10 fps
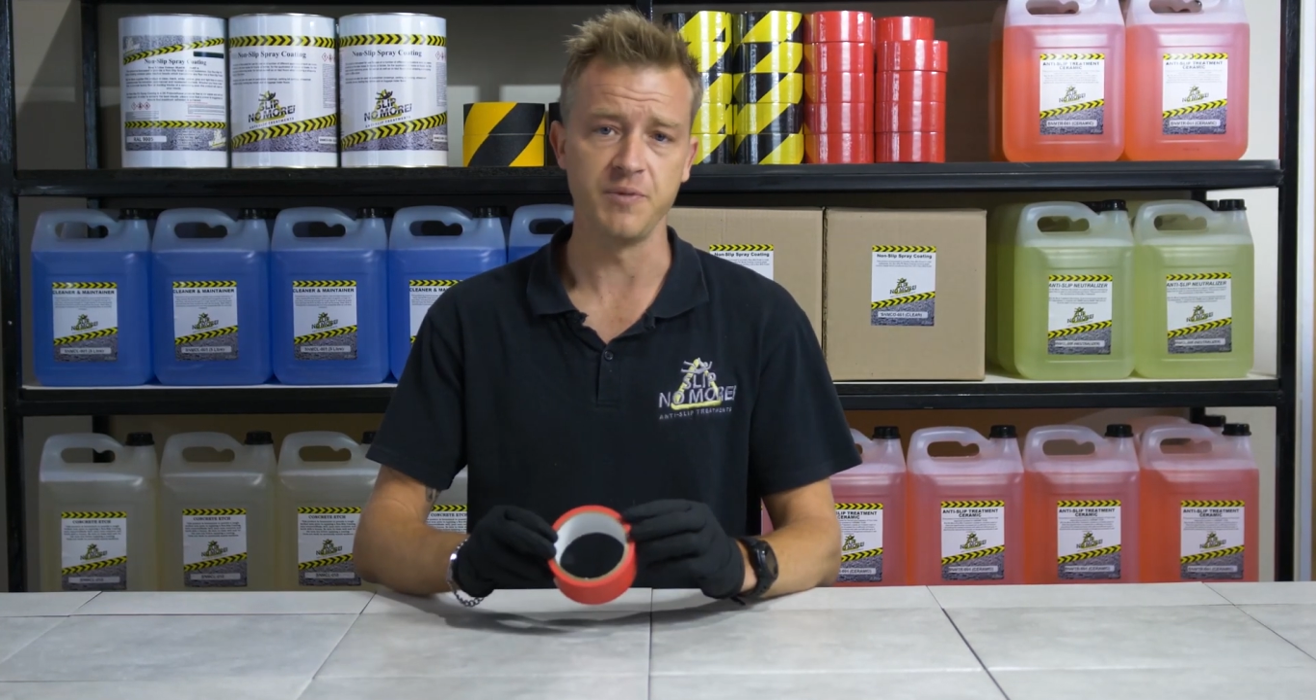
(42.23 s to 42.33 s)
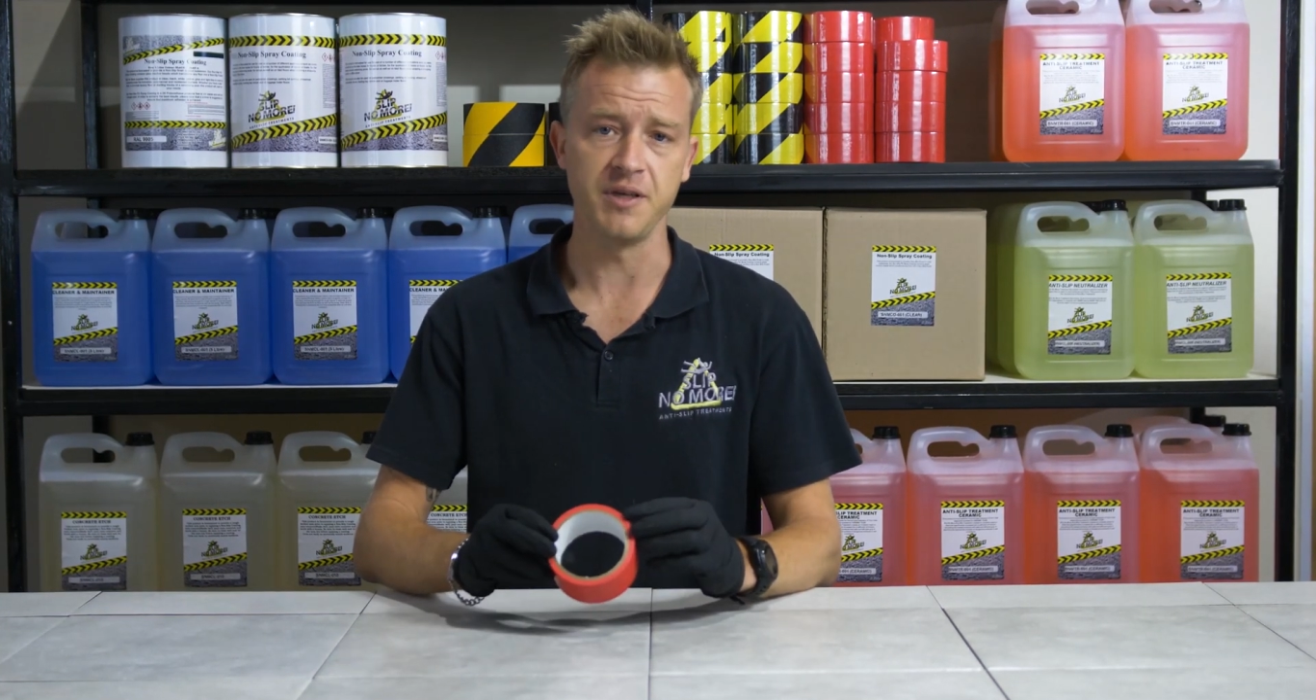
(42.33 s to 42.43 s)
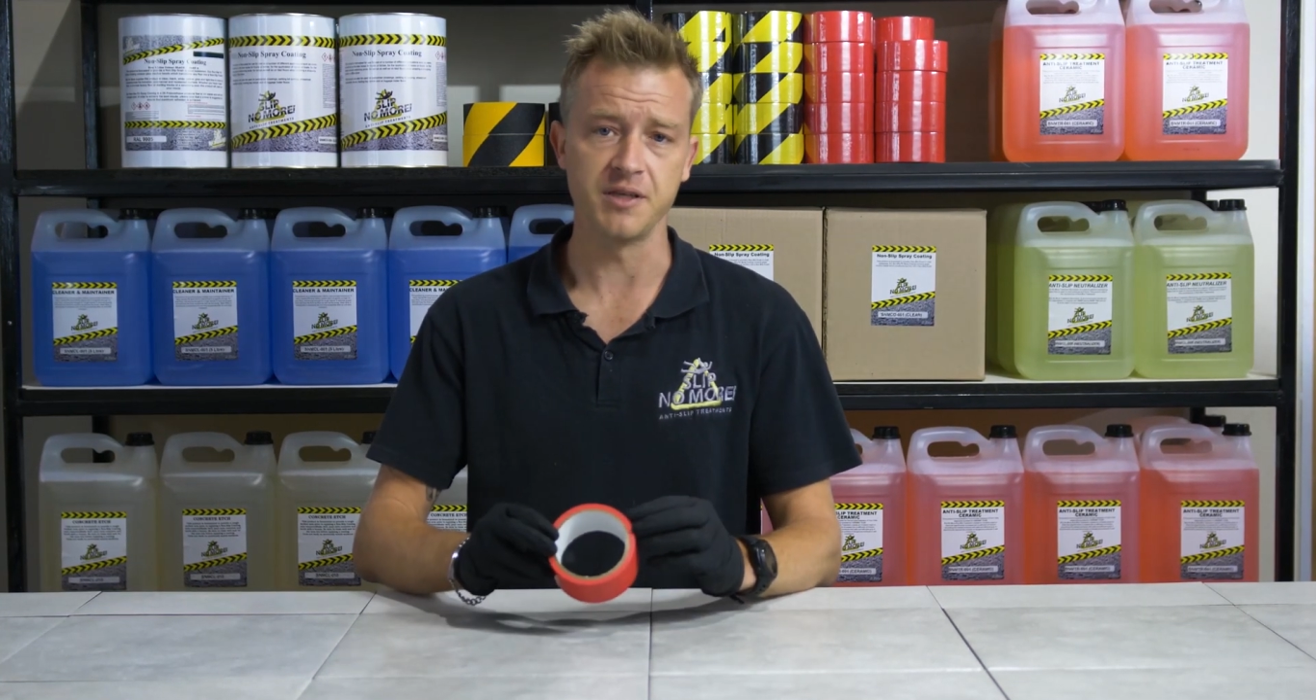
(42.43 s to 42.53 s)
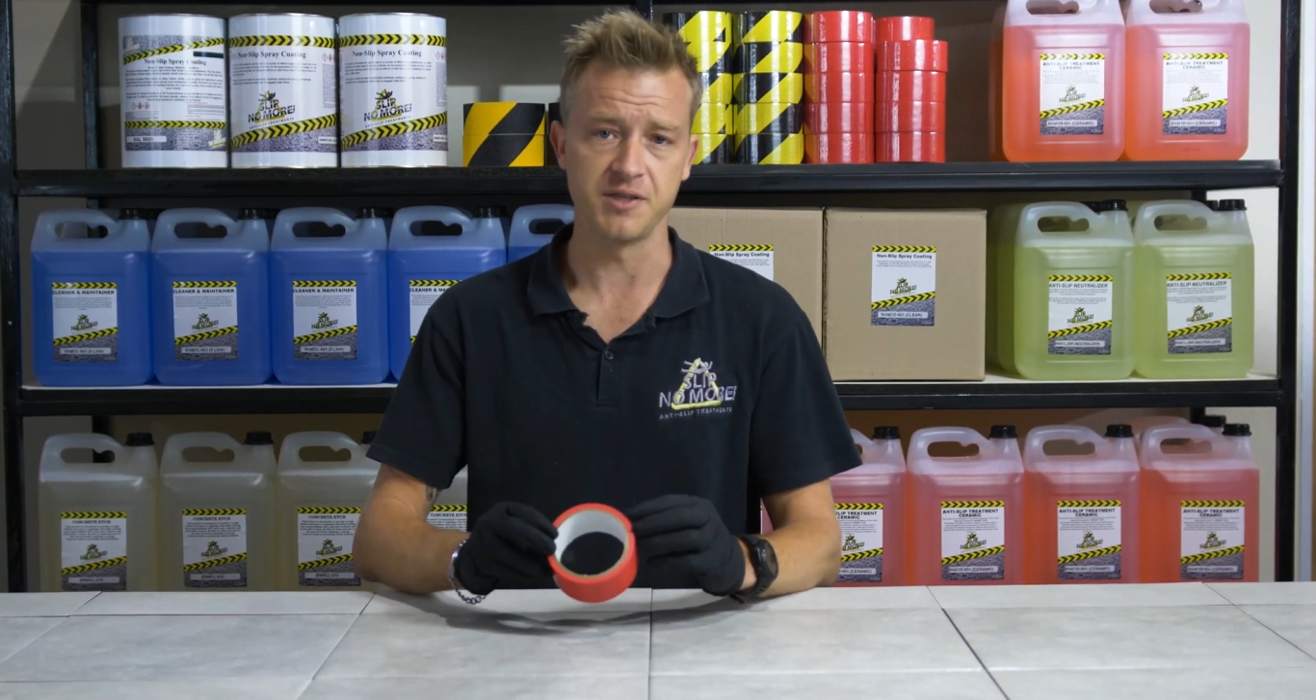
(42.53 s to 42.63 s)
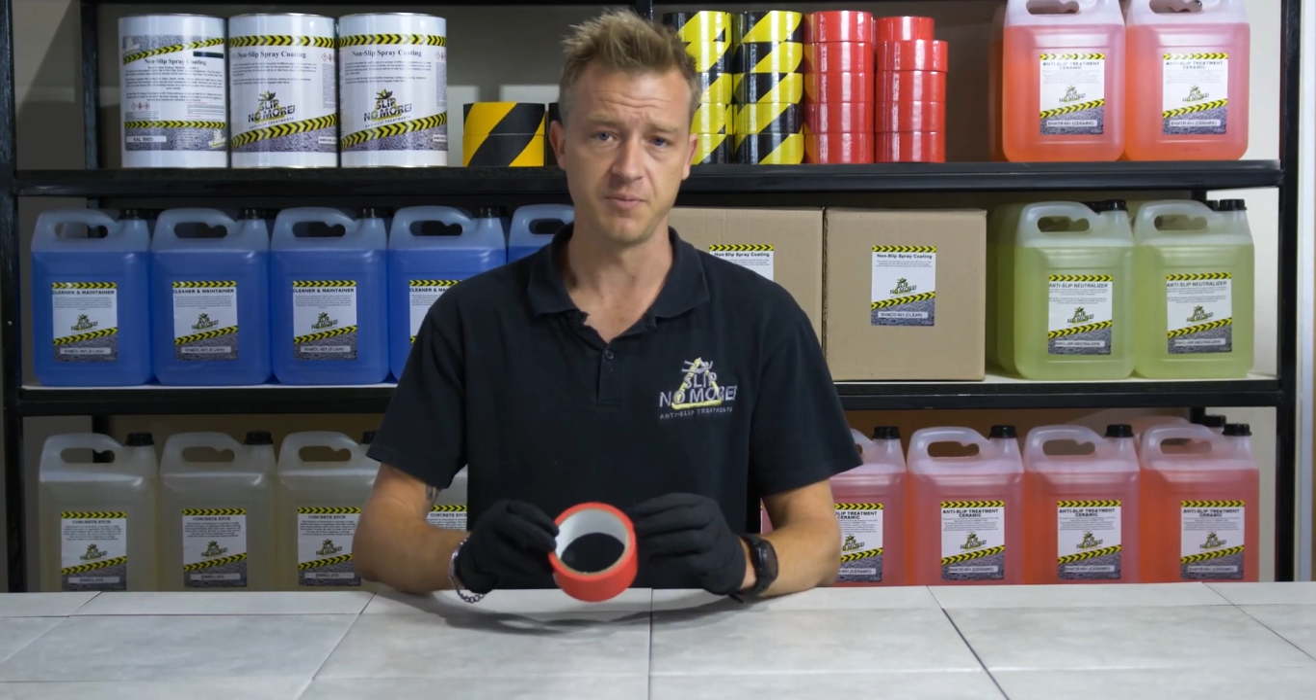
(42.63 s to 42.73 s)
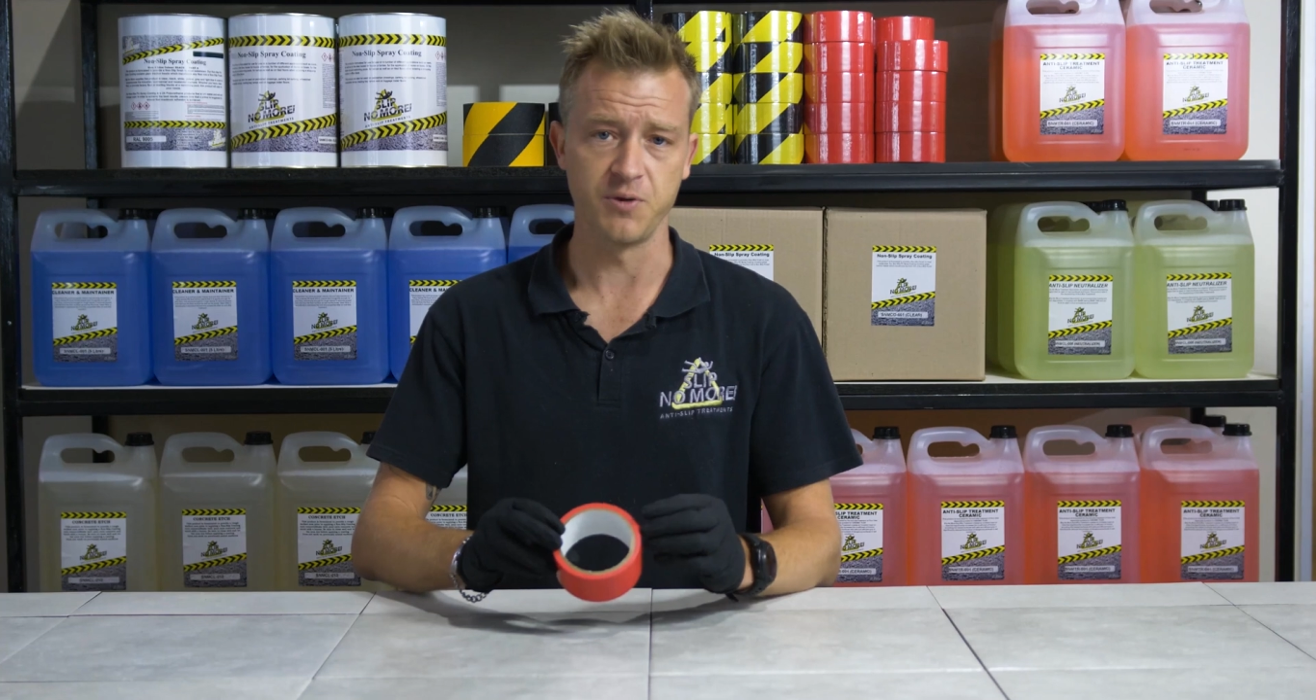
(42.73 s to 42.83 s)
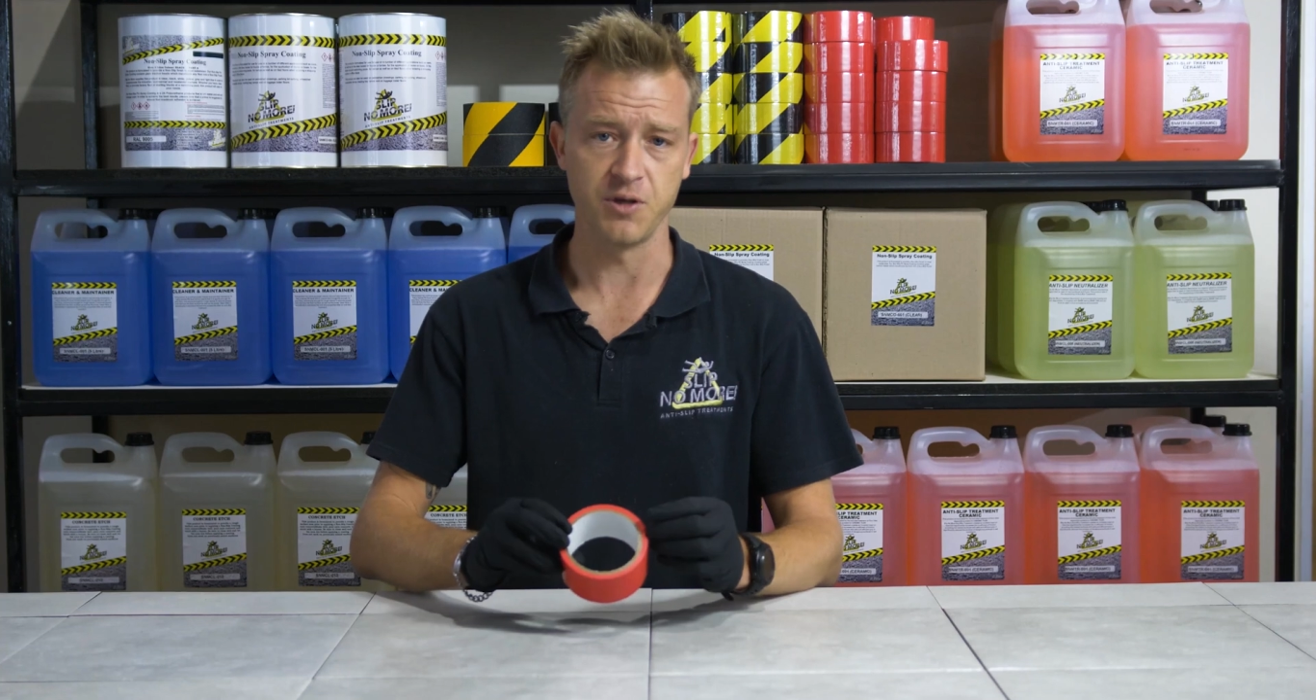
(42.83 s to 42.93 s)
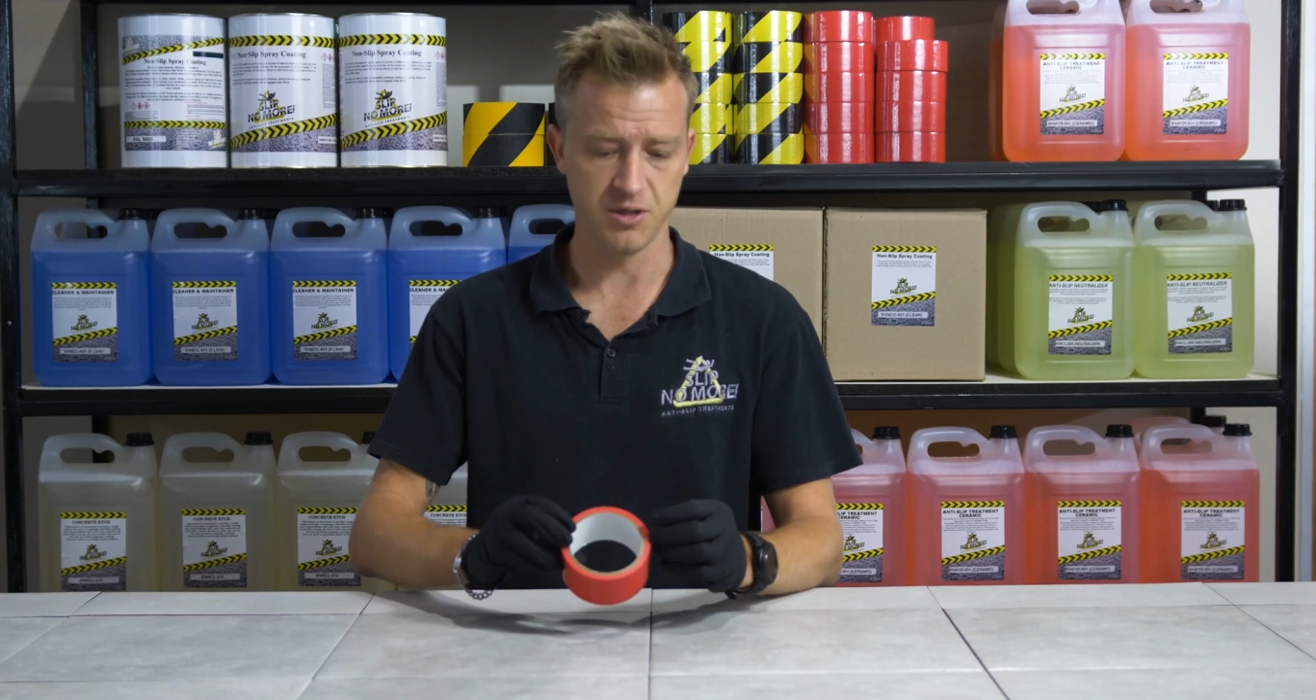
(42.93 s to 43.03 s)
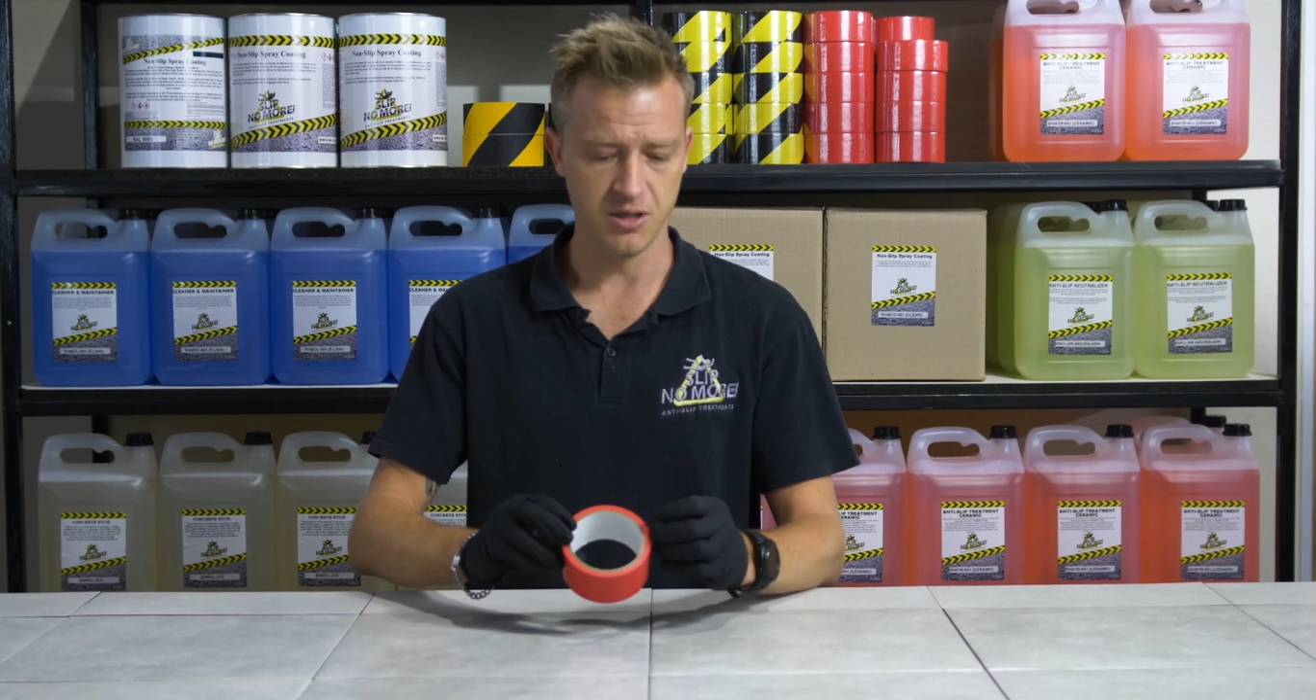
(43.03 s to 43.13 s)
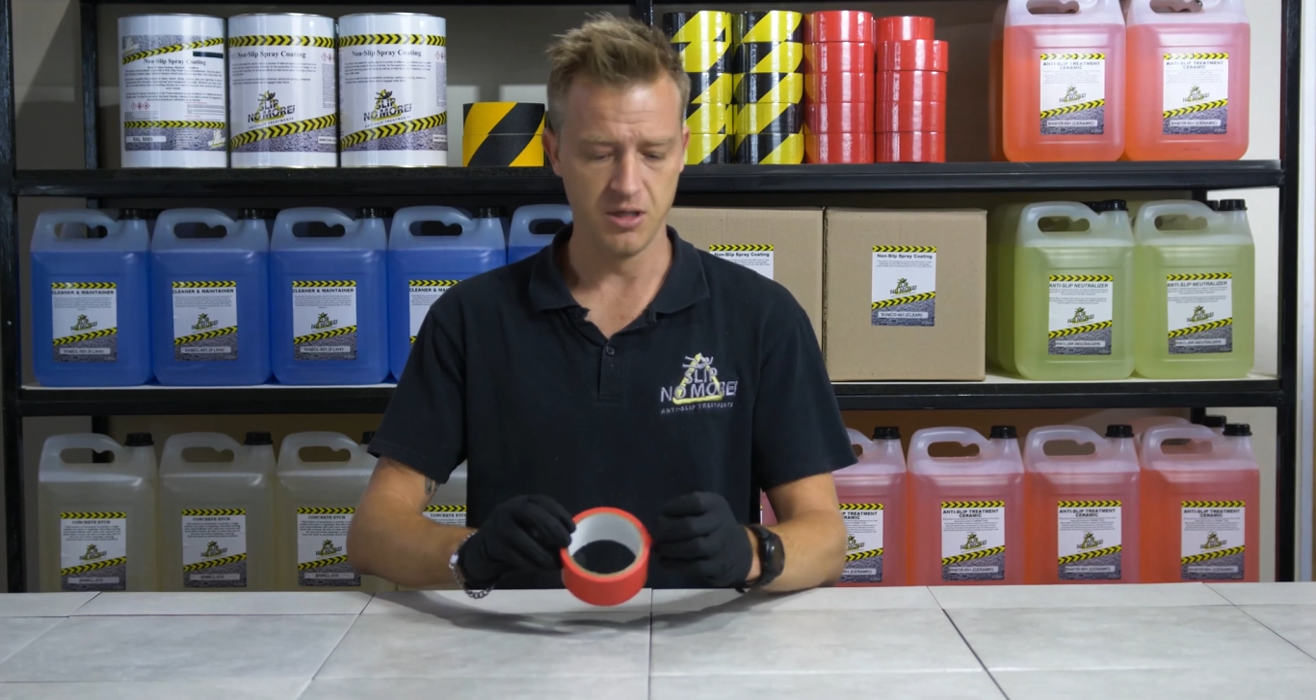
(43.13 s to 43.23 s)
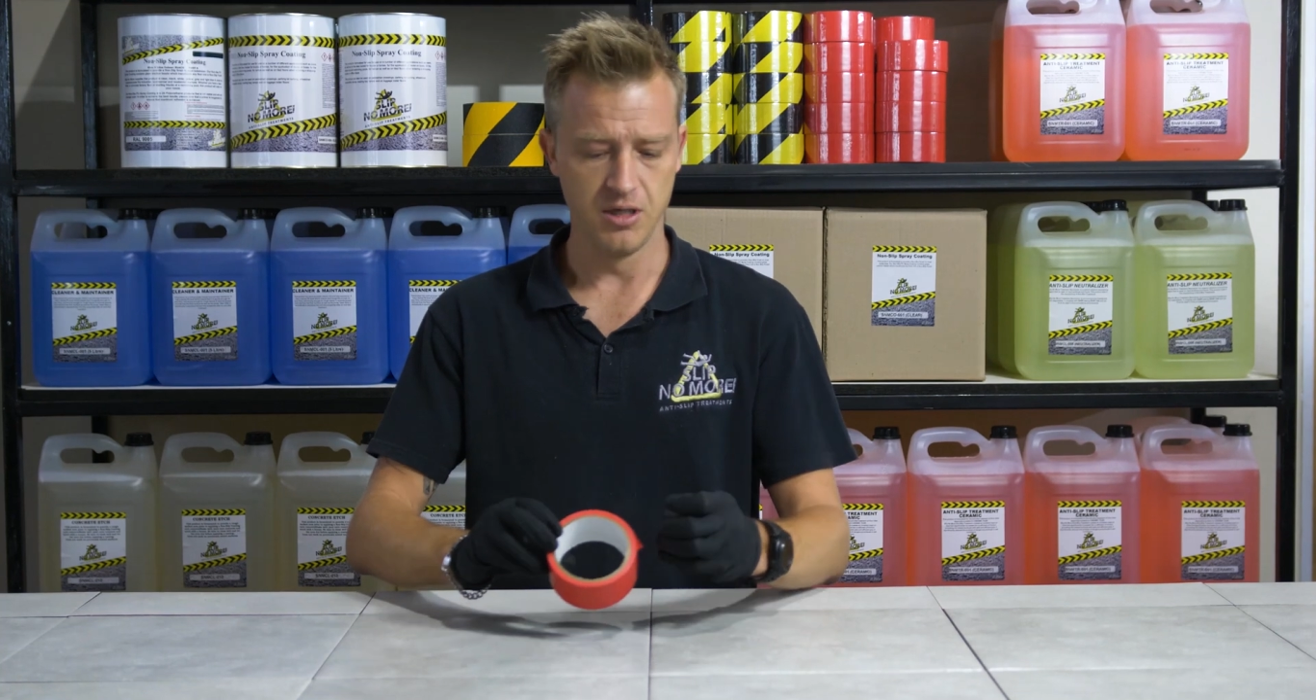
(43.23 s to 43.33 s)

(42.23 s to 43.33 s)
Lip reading: meters apart.